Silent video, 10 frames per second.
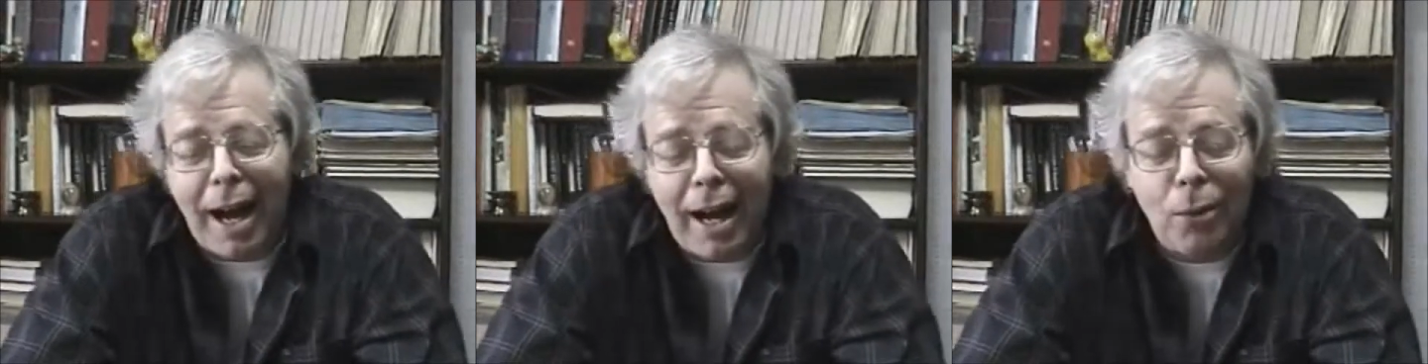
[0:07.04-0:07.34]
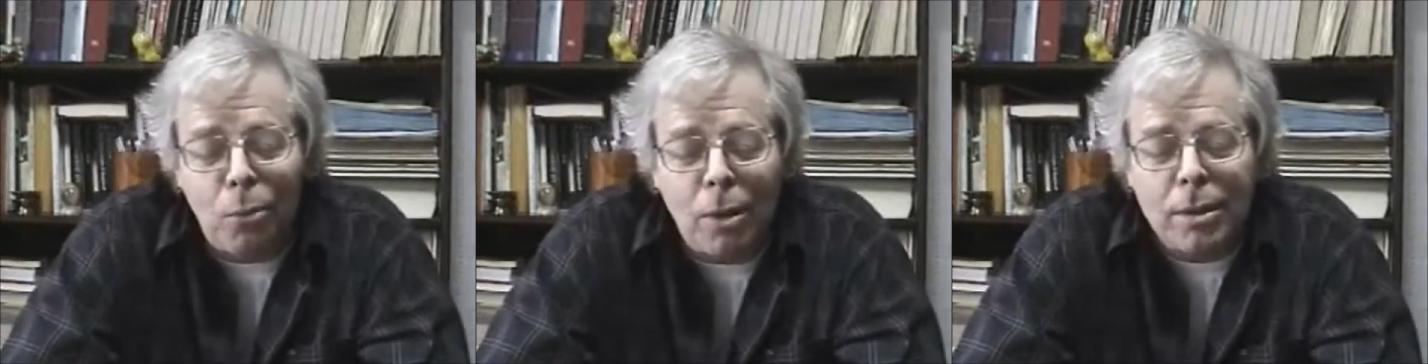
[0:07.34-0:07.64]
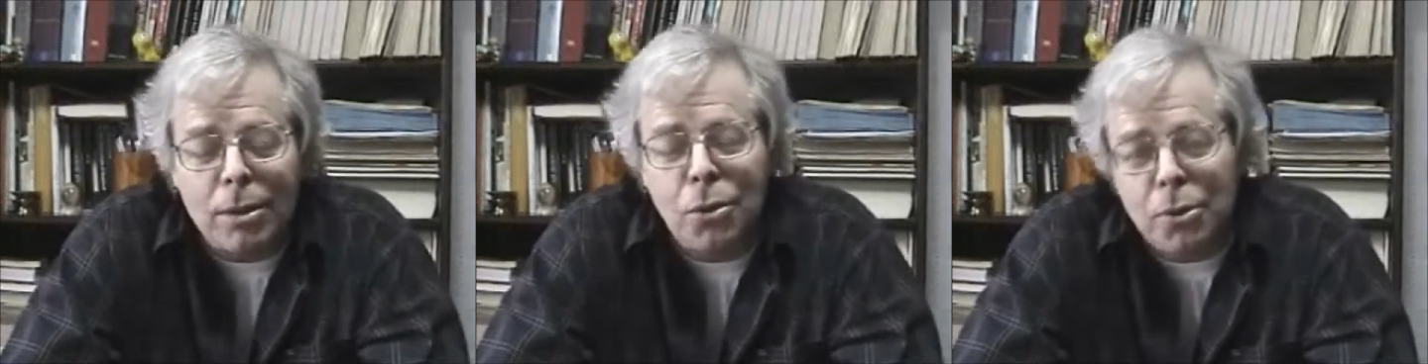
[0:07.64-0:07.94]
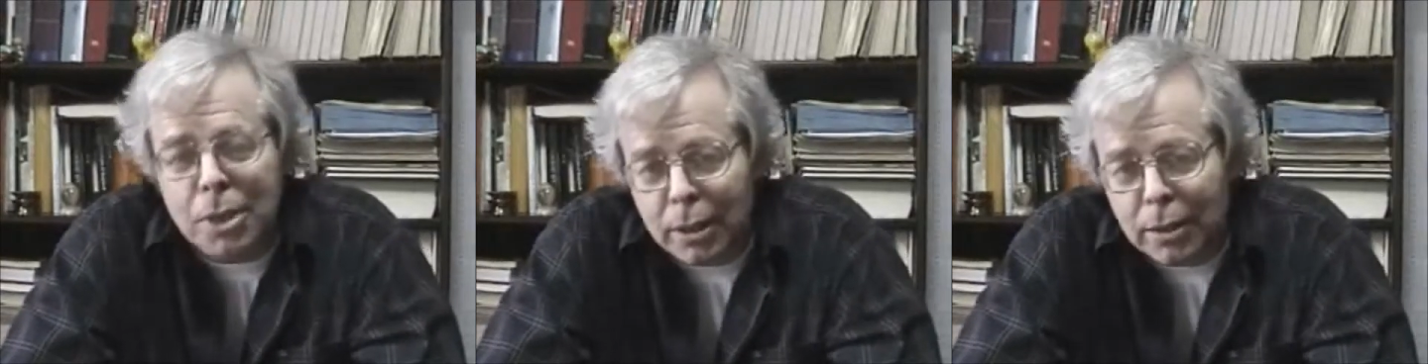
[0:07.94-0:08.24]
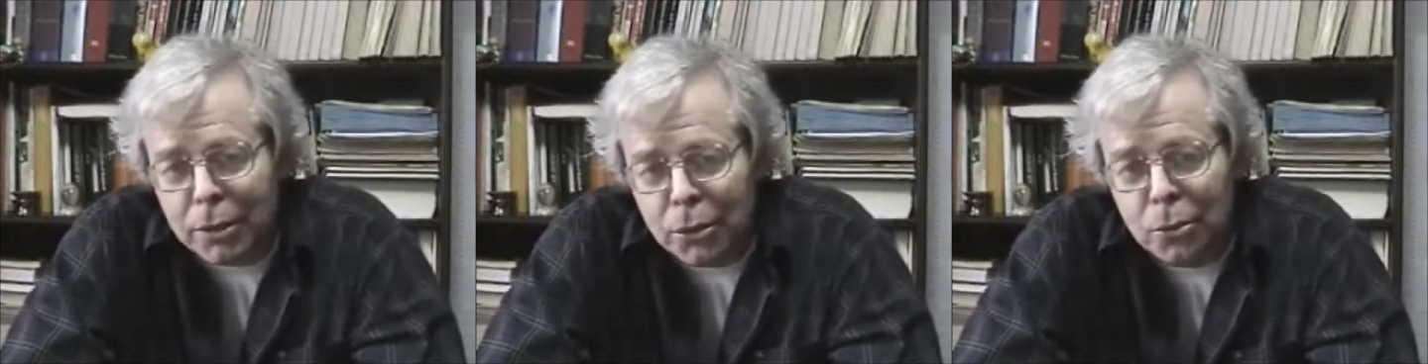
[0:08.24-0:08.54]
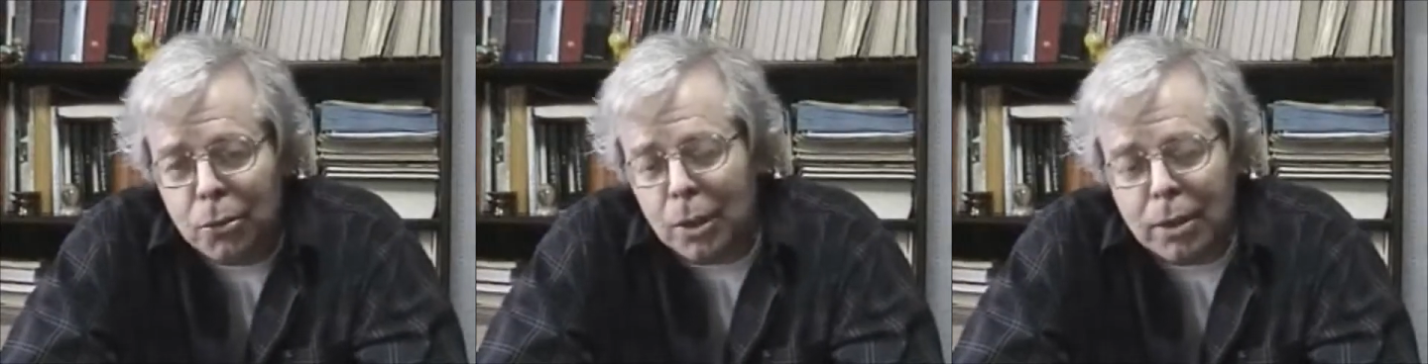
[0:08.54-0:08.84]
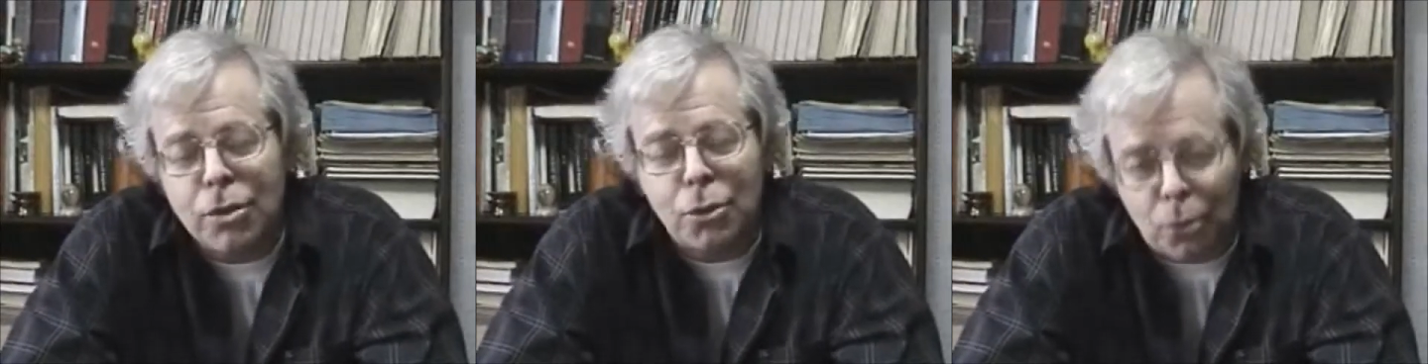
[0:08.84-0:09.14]
I want to tell you
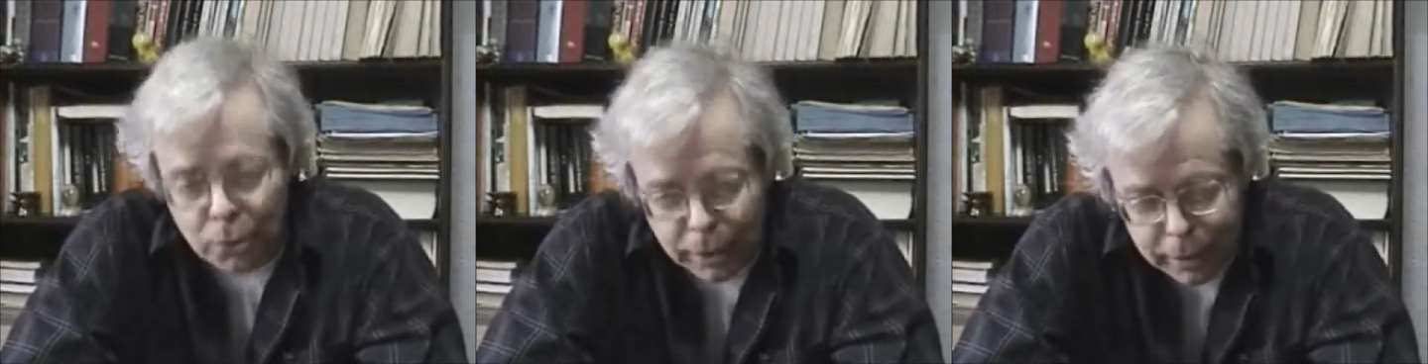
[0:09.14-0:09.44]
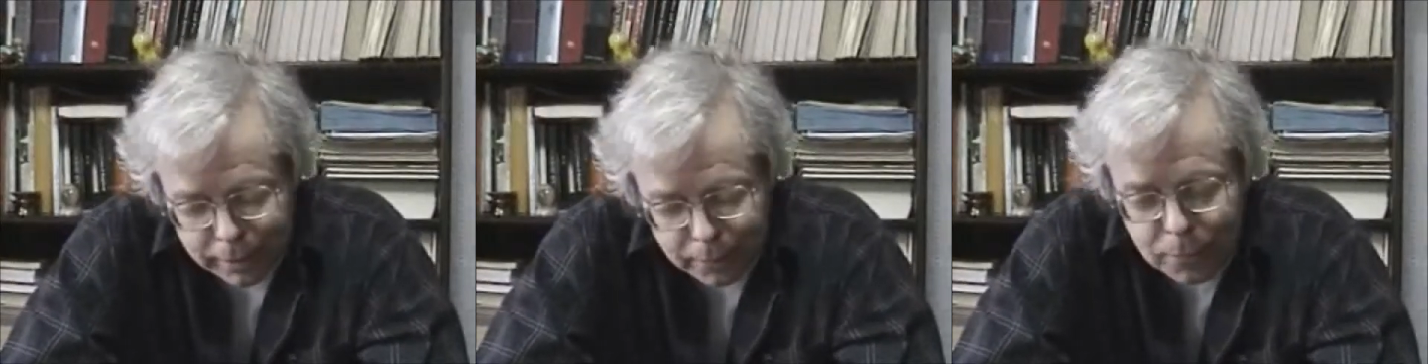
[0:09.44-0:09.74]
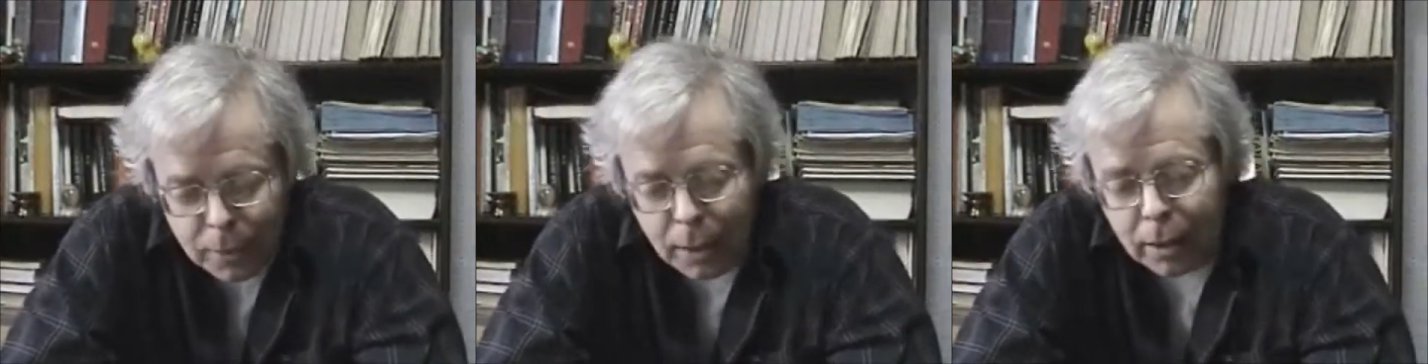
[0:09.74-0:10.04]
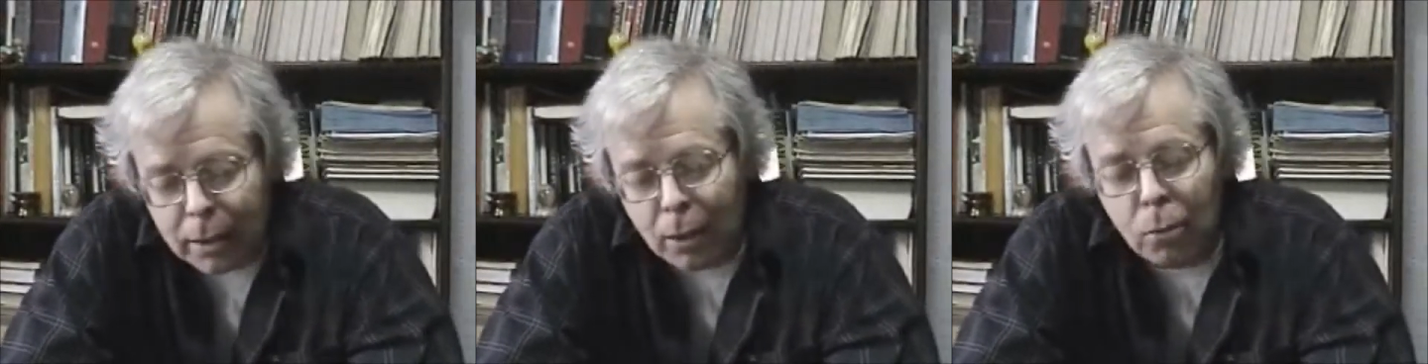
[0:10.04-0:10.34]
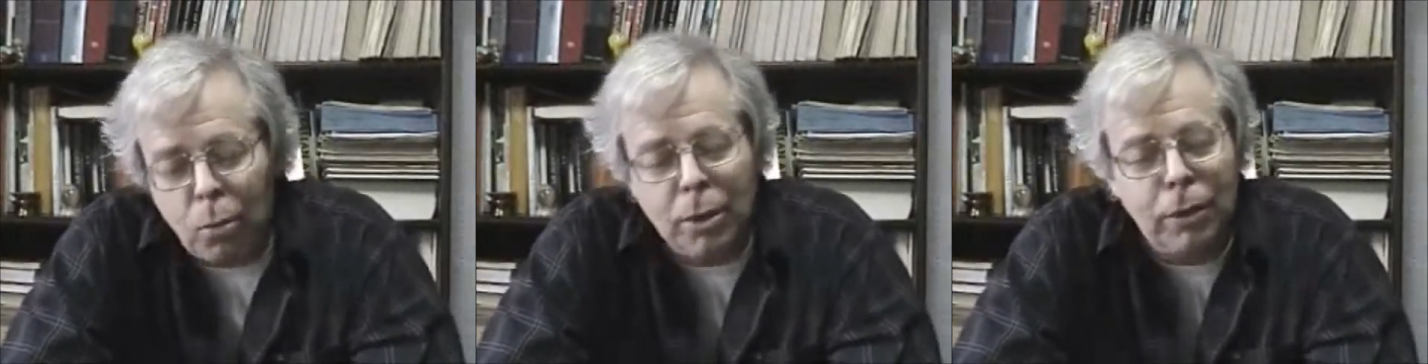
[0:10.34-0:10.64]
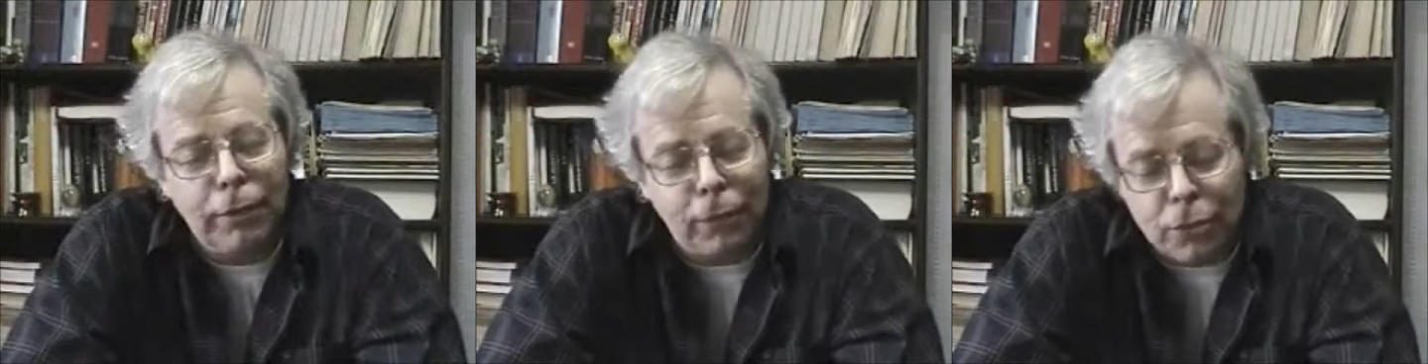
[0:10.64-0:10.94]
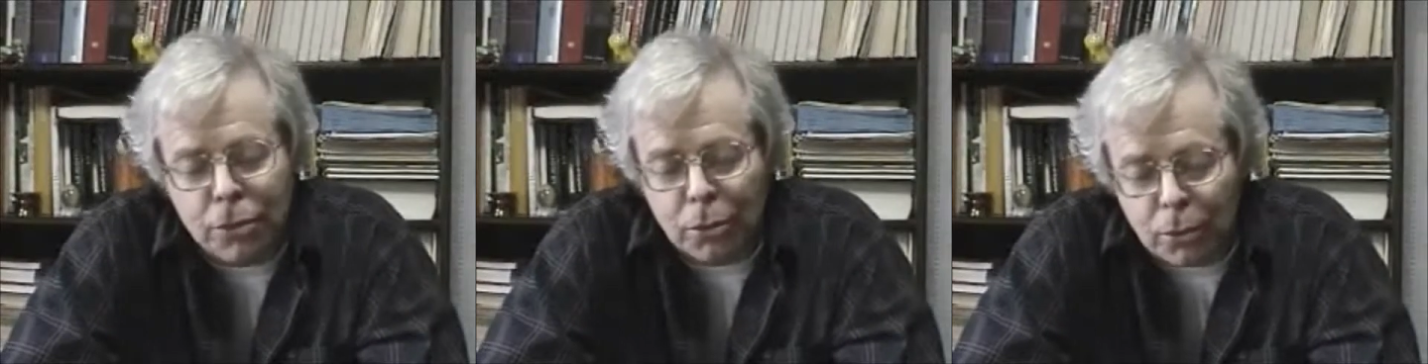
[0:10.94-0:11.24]
a story, a
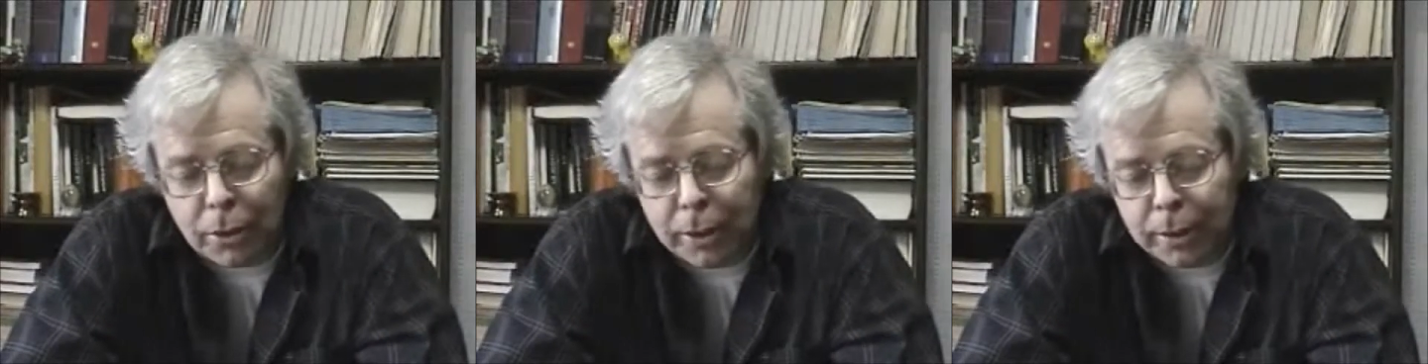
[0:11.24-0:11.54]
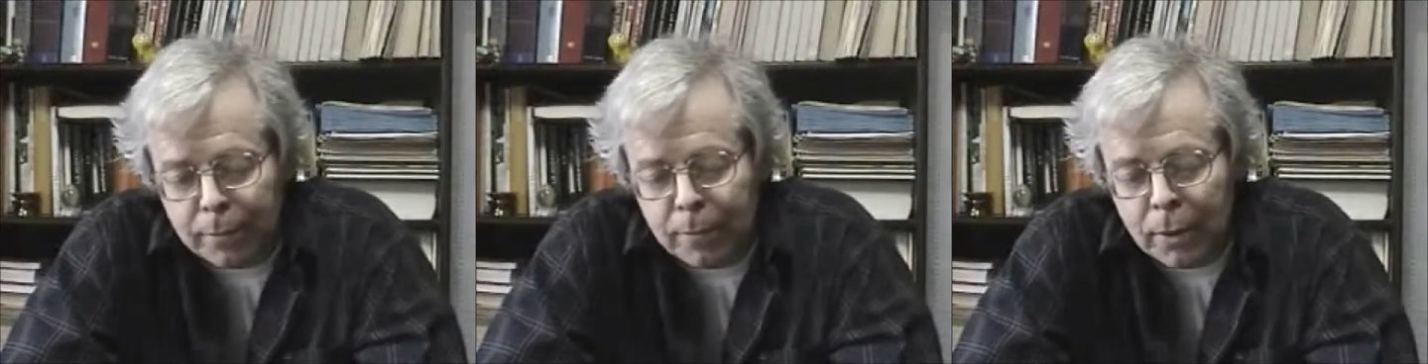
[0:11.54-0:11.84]
wonderful story.